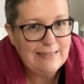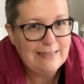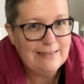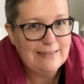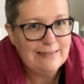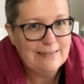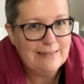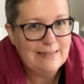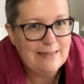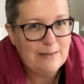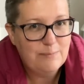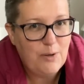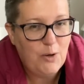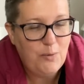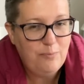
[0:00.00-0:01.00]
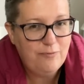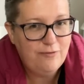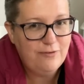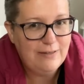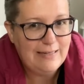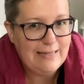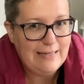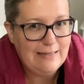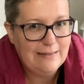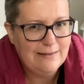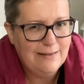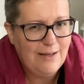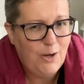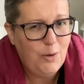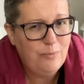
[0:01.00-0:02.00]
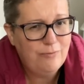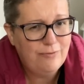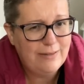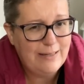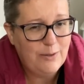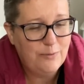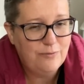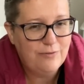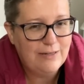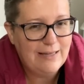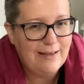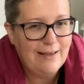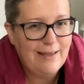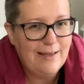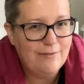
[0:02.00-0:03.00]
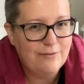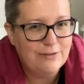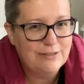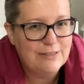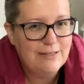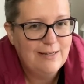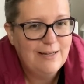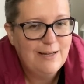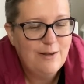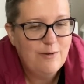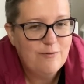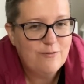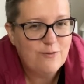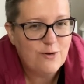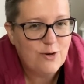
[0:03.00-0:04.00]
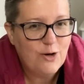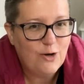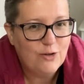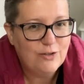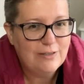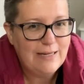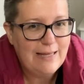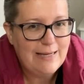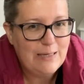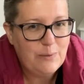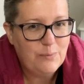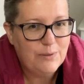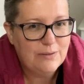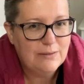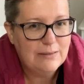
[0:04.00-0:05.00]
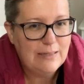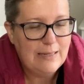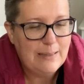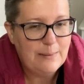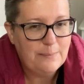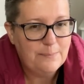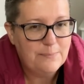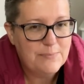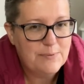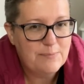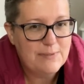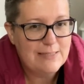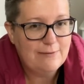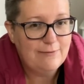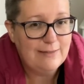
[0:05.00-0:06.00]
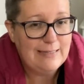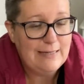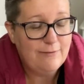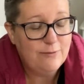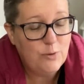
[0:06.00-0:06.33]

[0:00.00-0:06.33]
and hopefully I haven't forgotten anyone specifically. Of